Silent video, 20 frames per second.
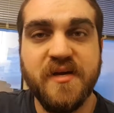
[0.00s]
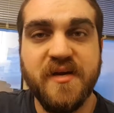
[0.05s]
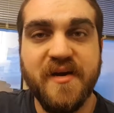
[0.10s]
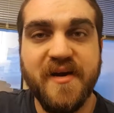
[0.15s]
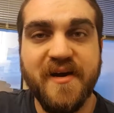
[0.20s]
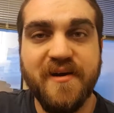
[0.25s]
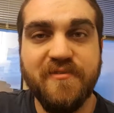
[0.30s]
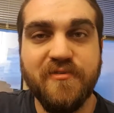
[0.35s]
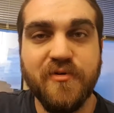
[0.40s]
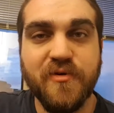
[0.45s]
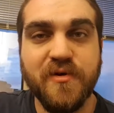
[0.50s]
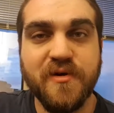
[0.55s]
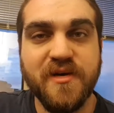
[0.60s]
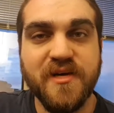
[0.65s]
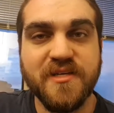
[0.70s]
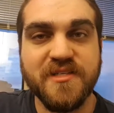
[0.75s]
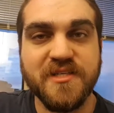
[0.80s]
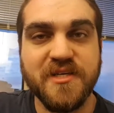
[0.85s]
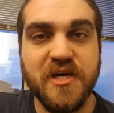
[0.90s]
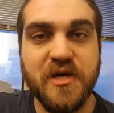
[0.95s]
Hey everyone,
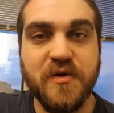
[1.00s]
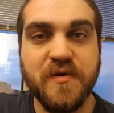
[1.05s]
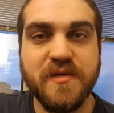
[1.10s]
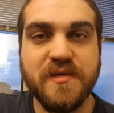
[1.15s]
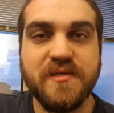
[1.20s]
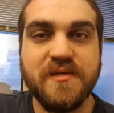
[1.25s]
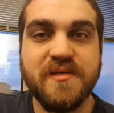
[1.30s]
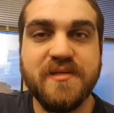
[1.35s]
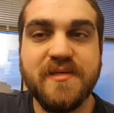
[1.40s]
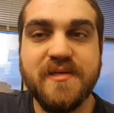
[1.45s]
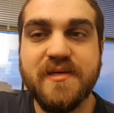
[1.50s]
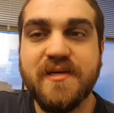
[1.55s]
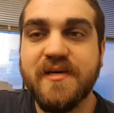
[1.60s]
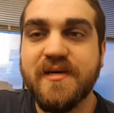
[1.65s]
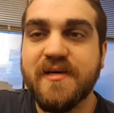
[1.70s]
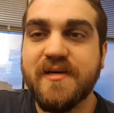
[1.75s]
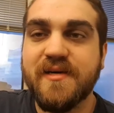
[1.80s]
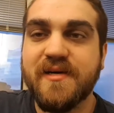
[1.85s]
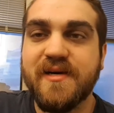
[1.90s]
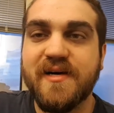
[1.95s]
how's it going?
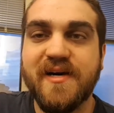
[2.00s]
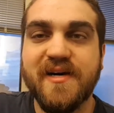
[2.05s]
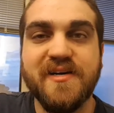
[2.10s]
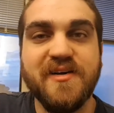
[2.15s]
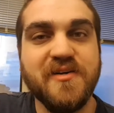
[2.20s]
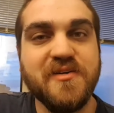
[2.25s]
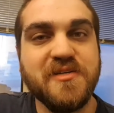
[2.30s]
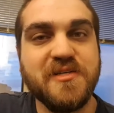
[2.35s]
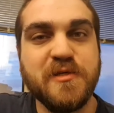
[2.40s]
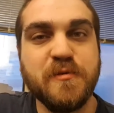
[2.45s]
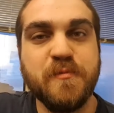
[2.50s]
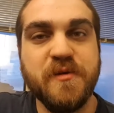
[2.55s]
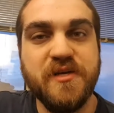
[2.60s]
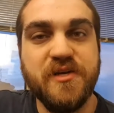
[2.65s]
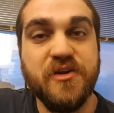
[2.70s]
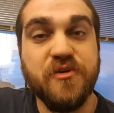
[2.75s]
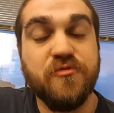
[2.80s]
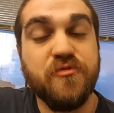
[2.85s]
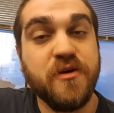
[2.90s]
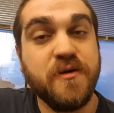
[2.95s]
I know this is a
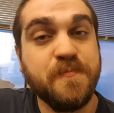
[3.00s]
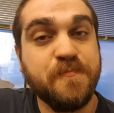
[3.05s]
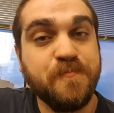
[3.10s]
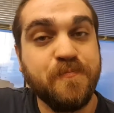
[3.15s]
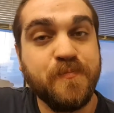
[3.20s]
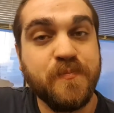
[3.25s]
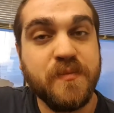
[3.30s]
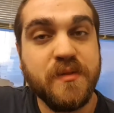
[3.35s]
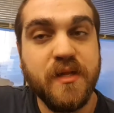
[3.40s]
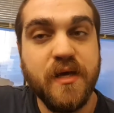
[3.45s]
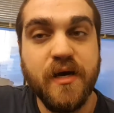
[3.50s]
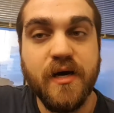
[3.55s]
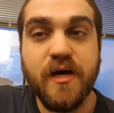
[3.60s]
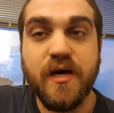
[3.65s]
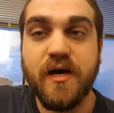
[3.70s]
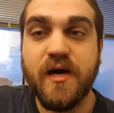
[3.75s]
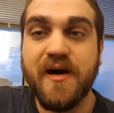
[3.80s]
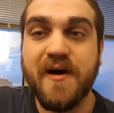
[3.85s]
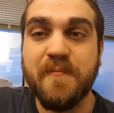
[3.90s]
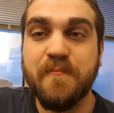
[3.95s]
bit different.
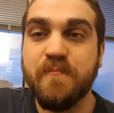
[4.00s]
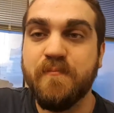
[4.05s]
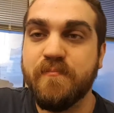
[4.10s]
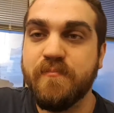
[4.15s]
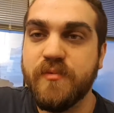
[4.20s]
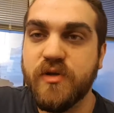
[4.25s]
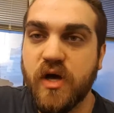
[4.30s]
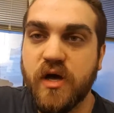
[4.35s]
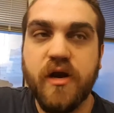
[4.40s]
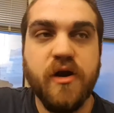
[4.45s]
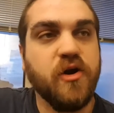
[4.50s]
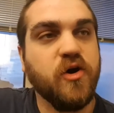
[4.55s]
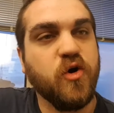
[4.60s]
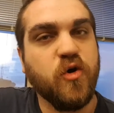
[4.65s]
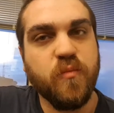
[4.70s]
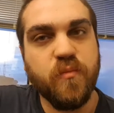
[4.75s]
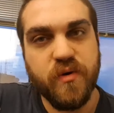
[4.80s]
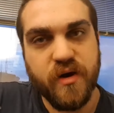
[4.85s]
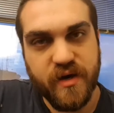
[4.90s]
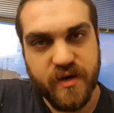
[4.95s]
I'm not at
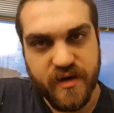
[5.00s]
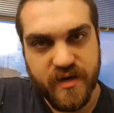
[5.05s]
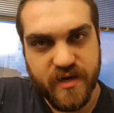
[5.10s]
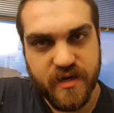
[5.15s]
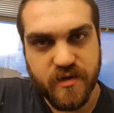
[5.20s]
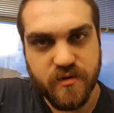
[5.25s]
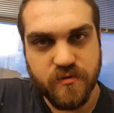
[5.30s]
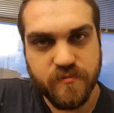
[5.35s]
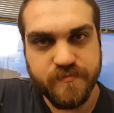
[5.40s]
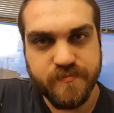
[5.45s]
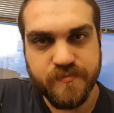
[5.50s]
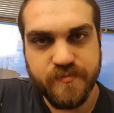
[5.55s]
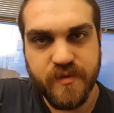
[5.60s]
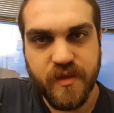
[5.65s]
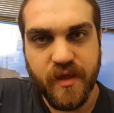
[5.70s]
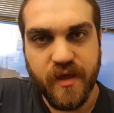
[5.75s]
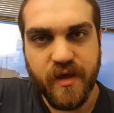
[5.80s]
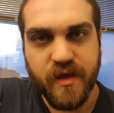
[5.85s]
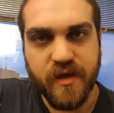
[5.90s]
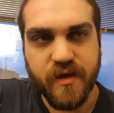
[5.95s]
home right now,
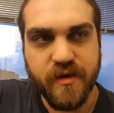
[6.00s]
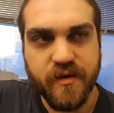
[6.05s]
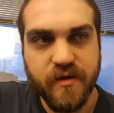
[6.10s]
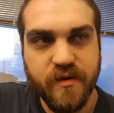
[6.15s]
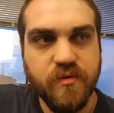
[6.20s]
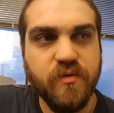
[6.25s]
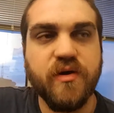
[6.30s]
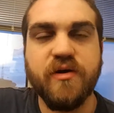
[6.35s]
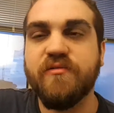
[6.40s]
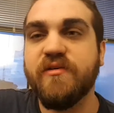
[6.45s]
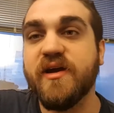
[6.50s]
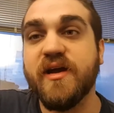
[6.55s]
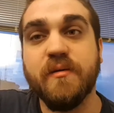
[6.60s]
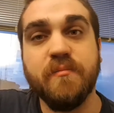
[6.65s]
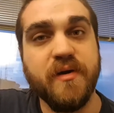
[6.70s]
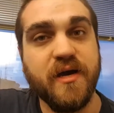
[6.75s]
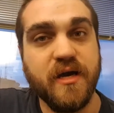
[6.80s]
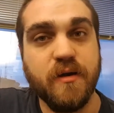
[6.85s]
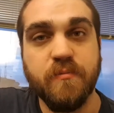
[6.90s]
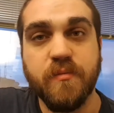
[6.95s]
and whenever I
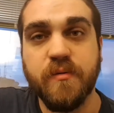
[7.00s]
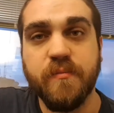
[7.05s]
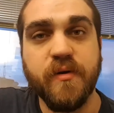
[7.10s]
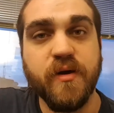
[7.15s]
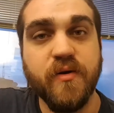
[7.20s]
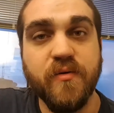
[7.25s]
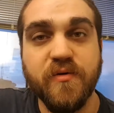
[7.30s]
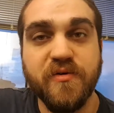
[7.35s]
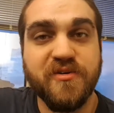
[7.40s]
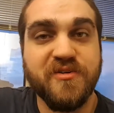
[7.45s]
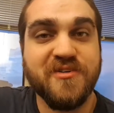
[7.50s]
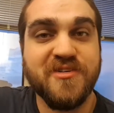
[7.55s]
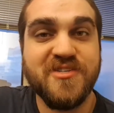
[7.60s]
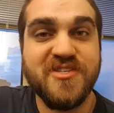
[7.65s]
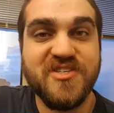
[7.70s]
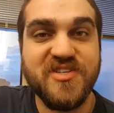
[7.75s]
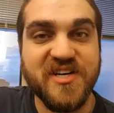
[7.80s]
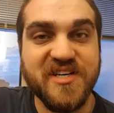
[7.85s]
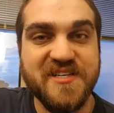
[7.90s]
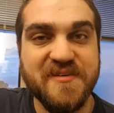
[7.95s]
get back, I'm going to be going
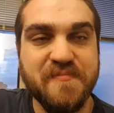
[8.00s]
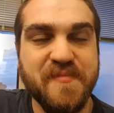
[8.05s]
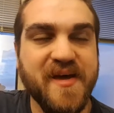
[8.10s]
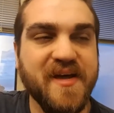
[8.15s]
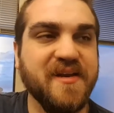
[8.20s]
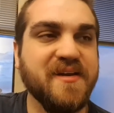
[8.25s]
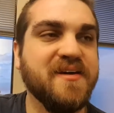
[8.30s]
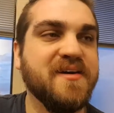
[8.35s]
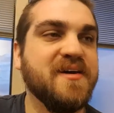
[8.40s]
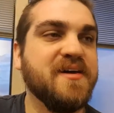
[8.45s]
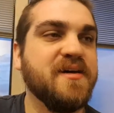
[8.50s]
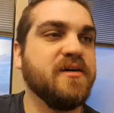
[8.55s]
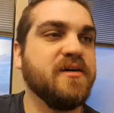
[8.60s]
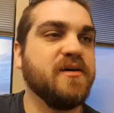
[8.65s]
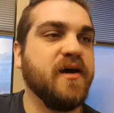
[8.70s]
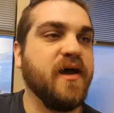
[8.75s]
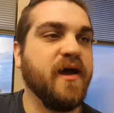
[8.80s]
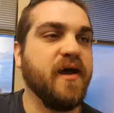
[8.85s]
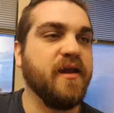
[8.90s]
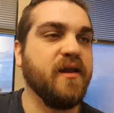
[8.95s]
straight to bed.
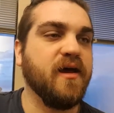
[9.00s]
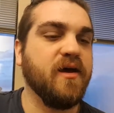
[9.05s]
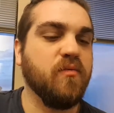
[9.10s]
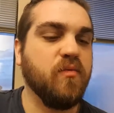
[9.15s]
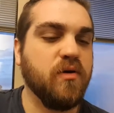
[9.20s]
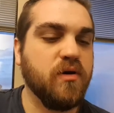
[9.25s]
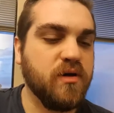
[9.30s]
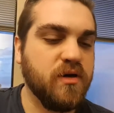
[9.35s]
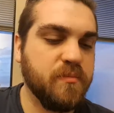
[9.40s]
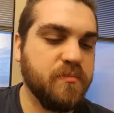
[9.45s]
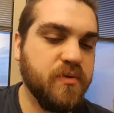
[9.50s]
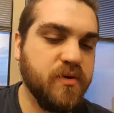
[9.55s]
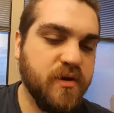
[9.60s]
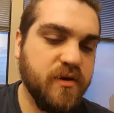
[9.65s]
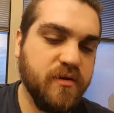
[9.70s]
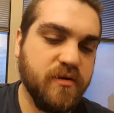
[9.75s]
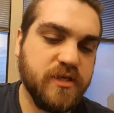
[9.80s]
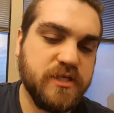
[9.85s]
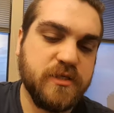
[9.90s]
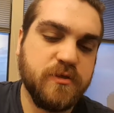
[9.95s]
And I wanted to put
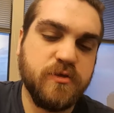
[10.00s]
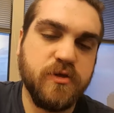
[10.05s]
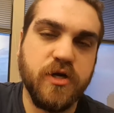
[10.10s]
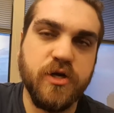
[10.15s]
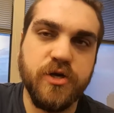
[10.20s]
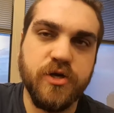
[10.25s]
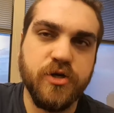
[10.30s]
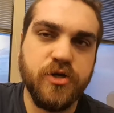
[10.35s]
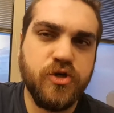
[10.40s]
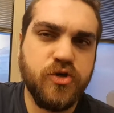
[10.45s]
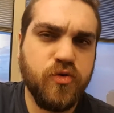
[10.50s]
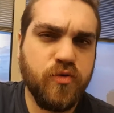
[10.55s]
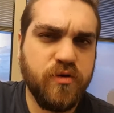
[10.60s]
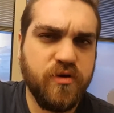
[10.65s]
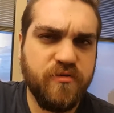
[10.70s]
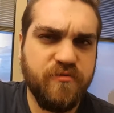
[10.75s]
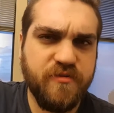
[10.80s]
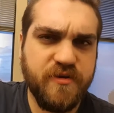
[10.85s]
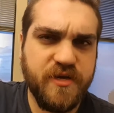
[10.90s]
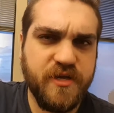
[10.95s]
out a
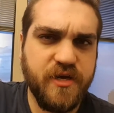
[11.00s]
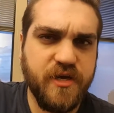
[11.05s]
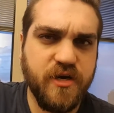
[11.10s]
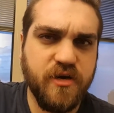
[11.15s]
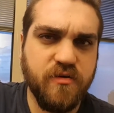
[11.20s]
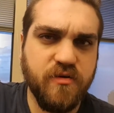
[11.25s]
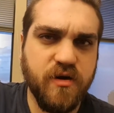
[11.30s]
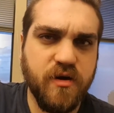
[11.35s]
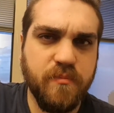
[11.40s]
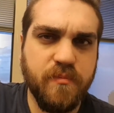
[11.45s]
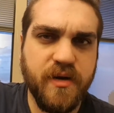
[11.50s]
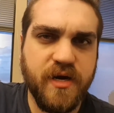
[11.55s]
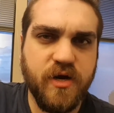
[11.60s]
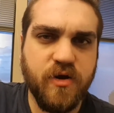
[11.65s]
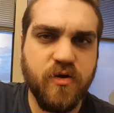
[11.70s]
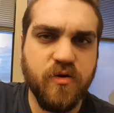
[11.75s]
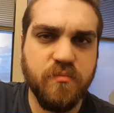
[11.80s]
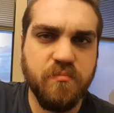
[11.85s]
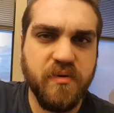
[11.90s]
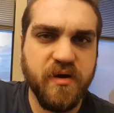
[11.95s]
shorter video
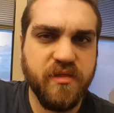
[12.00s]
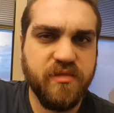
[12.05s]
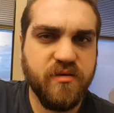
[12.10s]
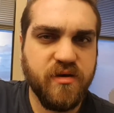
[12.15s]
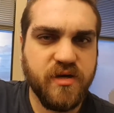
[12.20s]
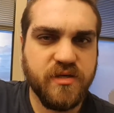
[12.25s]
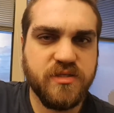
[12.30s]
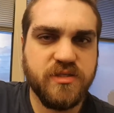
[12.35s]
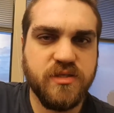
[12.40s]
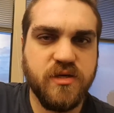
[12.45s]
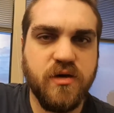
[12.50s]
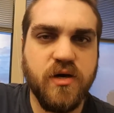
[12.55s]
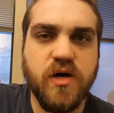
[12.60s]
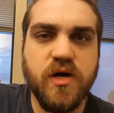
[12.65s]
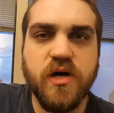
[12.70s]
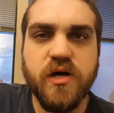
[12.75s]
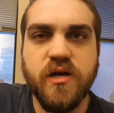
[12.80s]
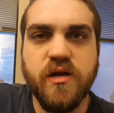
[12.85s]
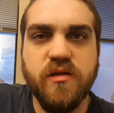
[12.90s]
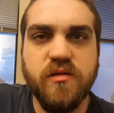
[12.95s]
about my thoughts
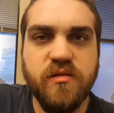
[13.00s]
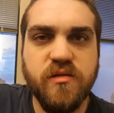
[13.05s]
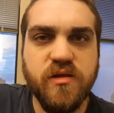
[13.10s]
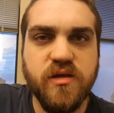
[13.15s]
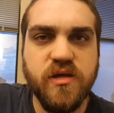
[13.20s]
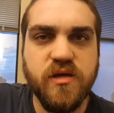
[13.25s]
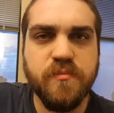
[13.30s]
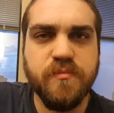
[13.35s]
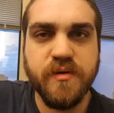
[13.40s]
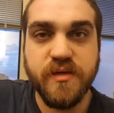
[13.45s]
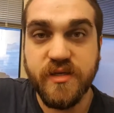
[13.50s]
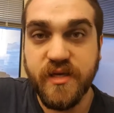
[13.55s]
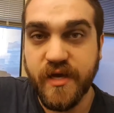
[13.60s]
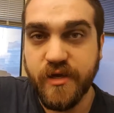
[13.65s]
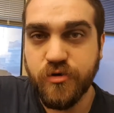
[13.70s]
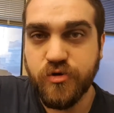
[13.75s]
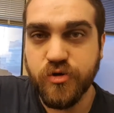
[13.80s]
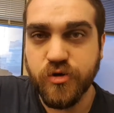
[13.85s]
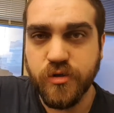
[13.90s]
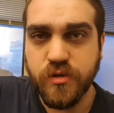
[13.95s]
on the
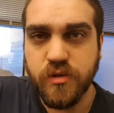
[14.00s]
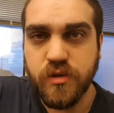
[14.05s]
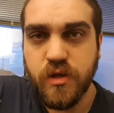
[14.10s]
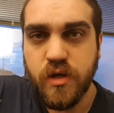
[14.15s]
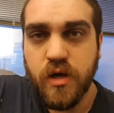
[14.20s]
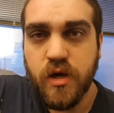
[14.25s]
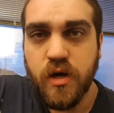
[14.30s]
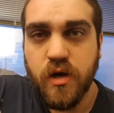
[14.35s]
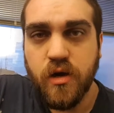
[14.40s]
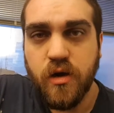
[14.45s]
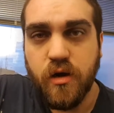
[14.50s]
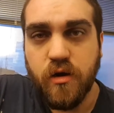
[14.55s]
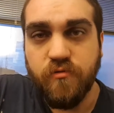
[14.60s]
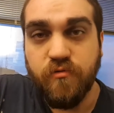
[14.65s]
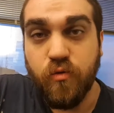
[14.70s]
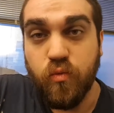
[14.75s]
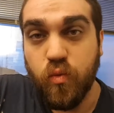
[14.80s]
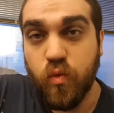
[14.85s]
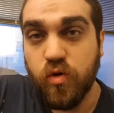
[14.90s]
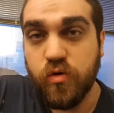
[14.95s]
potential
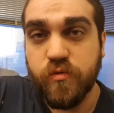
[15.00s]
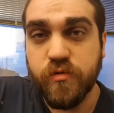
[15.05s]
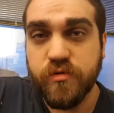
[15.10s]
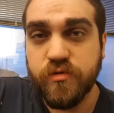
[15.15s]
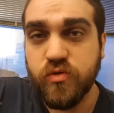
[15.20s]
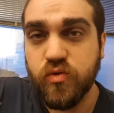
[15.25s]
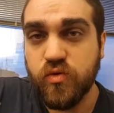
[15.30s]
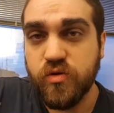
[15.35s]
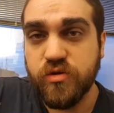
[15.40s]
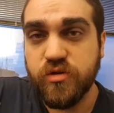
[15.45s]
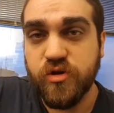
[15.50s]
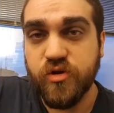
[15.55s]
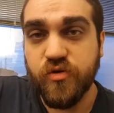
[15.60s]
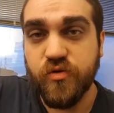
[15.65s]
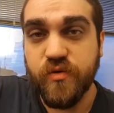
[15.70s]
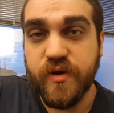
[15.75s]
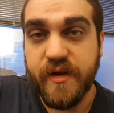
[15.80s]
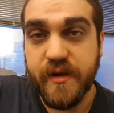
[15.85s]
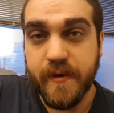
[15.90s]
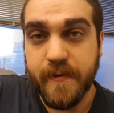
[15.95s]
of a war with North
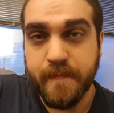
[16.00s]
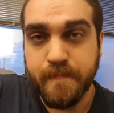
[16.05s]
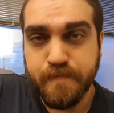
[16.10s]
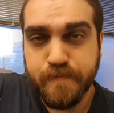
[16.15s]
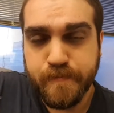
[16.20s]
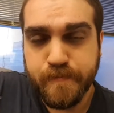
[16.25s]
Korea.